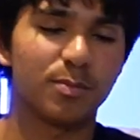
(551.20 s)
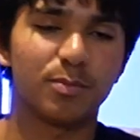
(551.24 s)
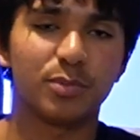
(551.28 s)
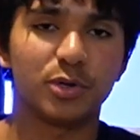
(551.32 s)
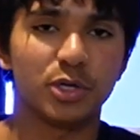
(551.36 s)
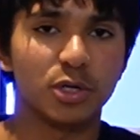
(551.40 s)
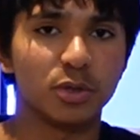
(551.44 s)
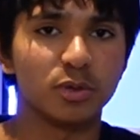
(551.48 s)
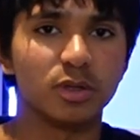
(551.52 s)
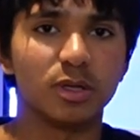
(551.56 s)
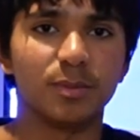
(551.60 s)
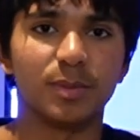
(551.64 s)

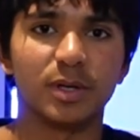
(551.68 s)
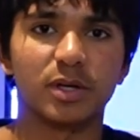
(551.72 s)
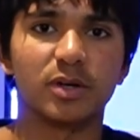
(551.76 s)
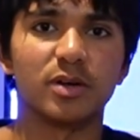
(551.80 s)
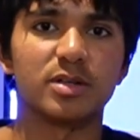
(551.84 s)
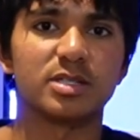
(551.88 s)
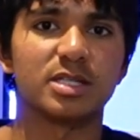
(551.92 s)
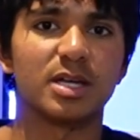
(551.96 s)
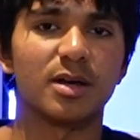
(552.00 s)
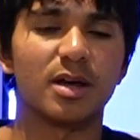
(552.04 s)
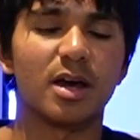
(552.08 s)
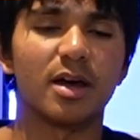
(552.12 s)
purely
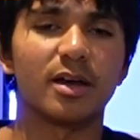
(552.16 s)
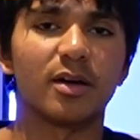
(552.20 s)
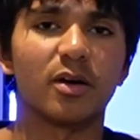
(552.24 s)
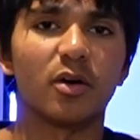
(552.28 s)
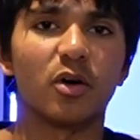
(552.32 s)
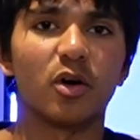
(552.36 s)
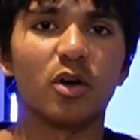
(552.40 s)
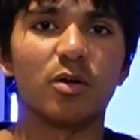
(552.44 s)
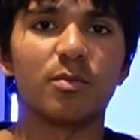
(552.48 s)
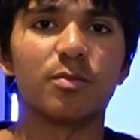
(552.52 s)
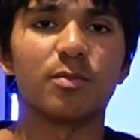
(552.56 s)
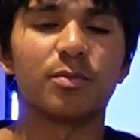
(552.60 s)
because they're at
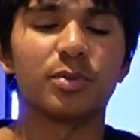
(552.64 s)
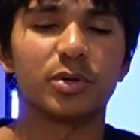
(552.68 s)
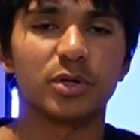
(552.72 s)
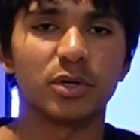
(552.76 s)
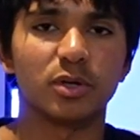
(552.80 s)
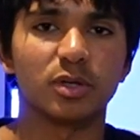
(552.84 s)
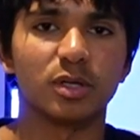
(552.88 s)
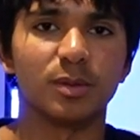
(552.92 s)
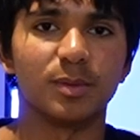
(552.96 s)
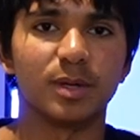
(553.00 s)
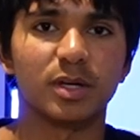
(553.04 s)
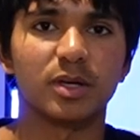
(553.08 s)
home,
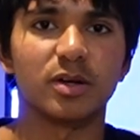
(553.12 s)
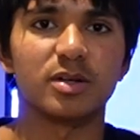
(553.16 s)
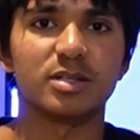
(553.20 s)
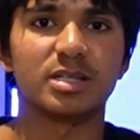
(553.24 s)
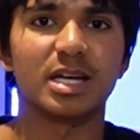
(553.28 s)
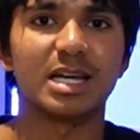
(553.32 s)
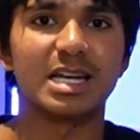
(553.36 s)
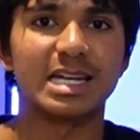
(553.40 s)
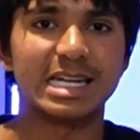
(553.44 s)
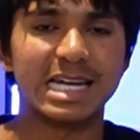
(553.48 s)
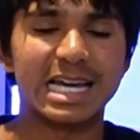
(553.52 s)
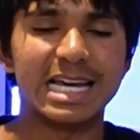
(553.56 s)
purely because
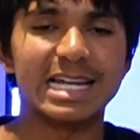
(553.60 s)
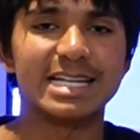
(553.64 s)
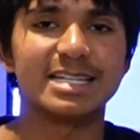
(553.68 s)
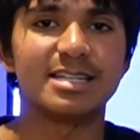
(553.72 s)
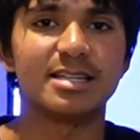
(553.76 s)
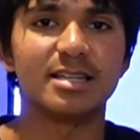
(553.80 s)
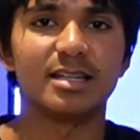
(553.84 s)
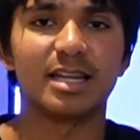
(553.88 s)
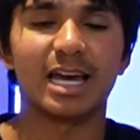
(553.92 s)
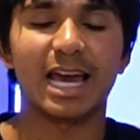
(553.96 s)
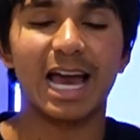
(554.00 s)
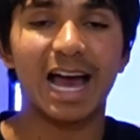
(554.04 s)
they
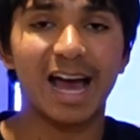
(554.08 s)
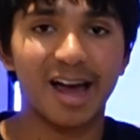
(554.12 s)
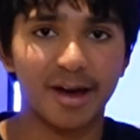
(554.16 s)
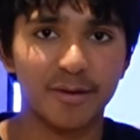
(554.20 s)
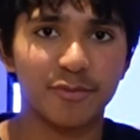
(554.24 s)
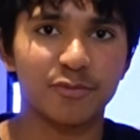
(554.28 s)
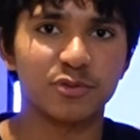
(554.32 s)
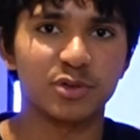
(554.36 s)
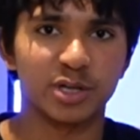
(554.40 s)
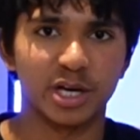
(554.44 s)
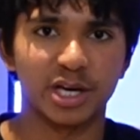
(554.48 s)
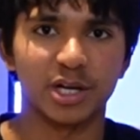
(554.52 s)

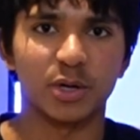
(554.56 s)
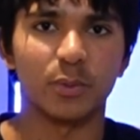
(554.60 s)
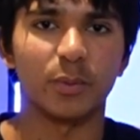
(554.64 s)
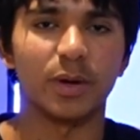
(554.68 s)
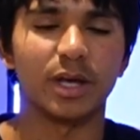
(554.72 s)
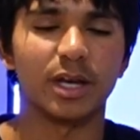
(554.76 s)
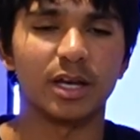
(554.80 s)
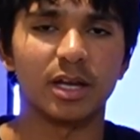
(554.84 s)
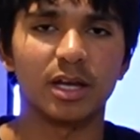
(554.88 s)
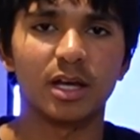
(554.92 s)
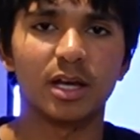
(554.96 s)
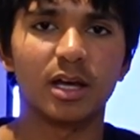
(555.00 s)
have to get a
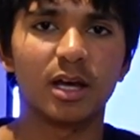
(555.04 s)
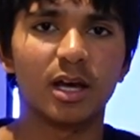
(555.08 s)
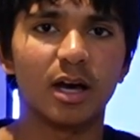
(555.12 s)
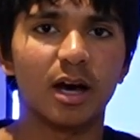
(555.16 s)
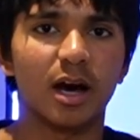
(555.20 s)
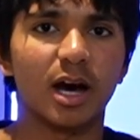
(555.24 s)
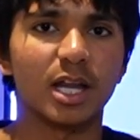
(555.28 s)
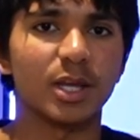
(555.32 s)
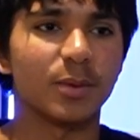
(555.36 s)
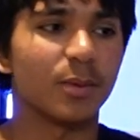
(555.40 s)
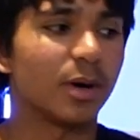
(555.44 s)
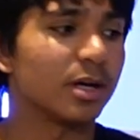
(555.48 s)
win.
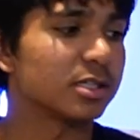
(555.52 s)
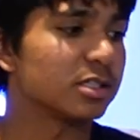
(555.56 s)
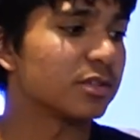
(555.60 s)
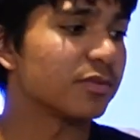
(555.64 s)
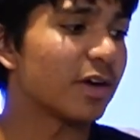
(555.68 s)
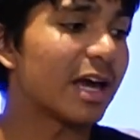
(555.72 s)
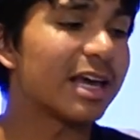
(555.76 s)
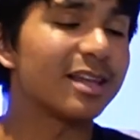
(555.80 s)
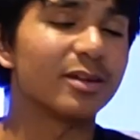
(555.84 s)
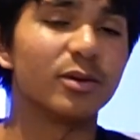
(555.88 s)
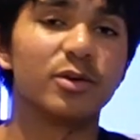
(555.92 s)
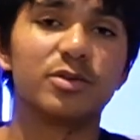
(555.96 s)
Otherwise, if
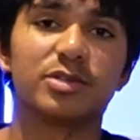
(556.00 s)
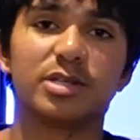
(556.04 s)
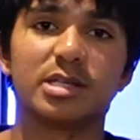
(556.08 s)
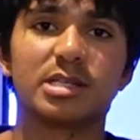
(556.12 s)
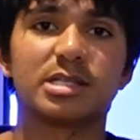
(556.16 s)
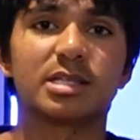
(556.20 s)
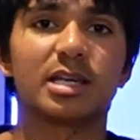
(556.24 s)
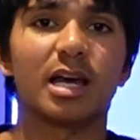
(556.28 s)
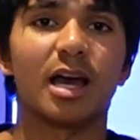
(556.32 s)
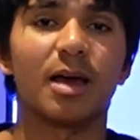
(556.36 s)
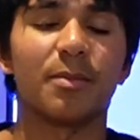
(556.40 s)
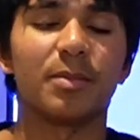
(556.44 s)
they lose
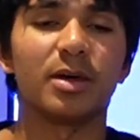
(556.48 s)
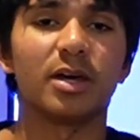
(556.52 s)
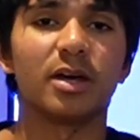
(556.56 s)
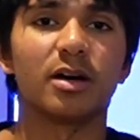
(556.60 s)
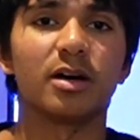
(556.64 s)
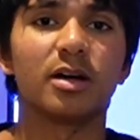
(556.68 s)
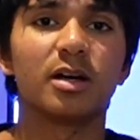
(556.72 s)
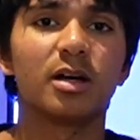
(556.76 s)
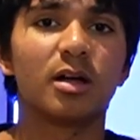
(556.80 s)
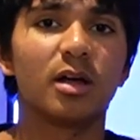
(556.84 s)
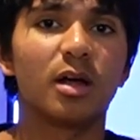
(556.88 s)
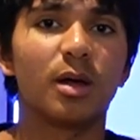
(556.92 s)
this game
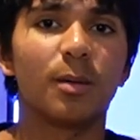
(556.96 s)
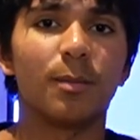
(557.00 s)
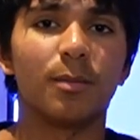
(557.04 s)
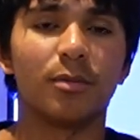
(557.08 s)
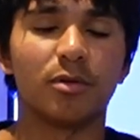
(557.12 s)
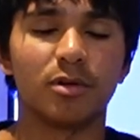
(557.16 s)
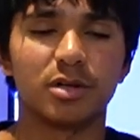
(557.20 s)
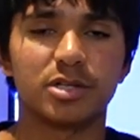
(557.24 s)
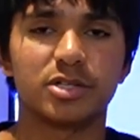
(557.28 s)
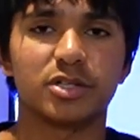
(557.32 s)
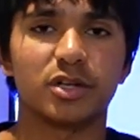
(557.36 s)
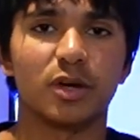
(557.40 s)
here,
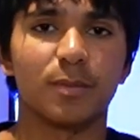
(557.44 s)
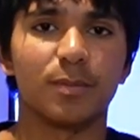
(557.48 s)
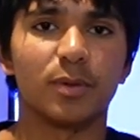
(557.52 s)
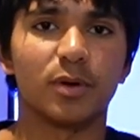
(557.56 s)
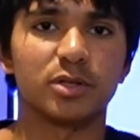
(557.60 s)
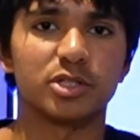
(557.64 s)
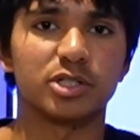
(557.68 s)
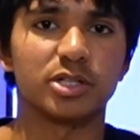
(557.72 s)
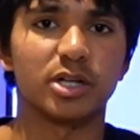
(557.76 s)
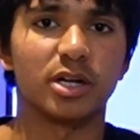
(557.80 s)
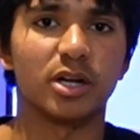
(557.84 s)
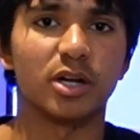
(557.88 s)
Mauricio
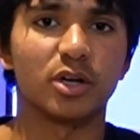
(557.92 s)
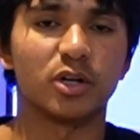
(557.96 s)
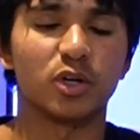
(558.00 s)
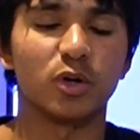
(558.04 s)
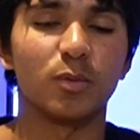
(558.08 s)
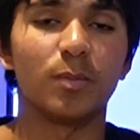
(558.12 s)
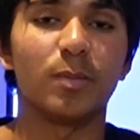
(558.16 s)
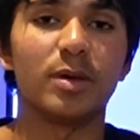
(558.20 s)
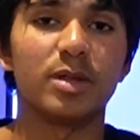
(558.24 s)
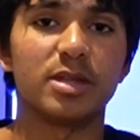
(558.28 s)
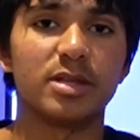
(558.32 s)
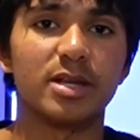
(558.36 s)
Pochettino
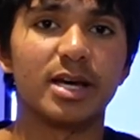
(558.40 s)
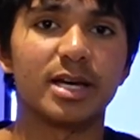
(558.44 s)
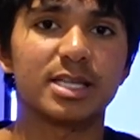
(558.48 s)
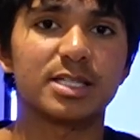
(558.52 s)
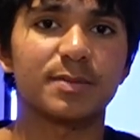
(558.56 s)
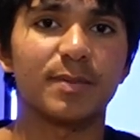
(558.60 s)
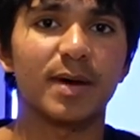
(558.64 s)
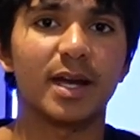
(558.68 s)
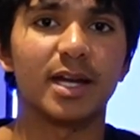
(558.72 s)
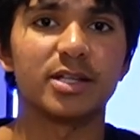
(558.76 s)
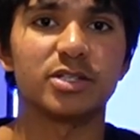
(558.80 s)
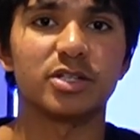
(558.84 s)
could be the
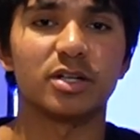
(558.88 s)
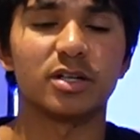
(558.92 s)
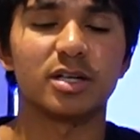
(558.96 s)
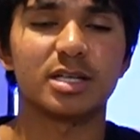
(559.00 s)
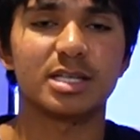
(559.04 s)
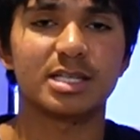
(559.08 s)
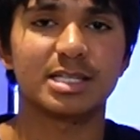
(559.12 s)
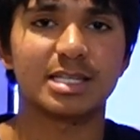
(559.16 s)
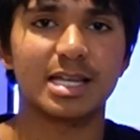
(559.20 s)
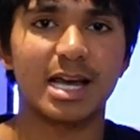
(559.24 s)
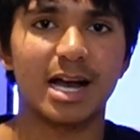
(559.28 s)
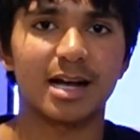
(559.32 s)
next manager
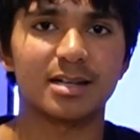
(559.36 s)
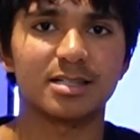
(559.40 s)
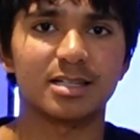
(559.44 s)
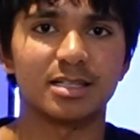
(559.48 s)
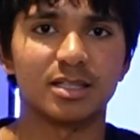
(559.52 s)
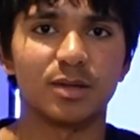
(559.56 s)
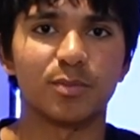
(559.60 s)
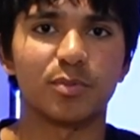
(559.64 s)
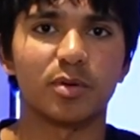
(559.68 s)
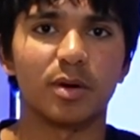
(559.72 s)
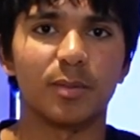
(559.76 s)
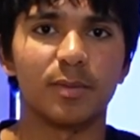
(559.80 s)
sacked in
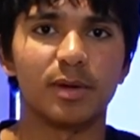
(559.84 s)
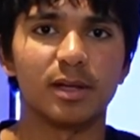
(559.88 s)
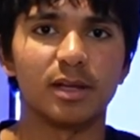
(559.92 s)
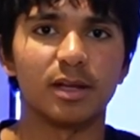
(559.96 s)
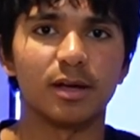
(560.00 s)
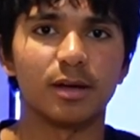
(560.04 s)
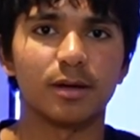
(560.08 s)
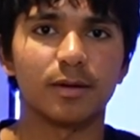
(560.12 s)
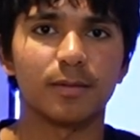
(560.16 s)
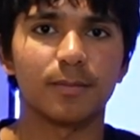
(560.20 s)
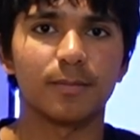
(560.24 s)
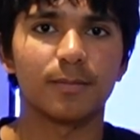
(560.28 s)
the Premier
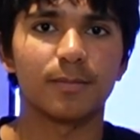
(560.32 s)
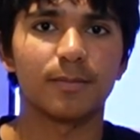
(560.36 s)
League.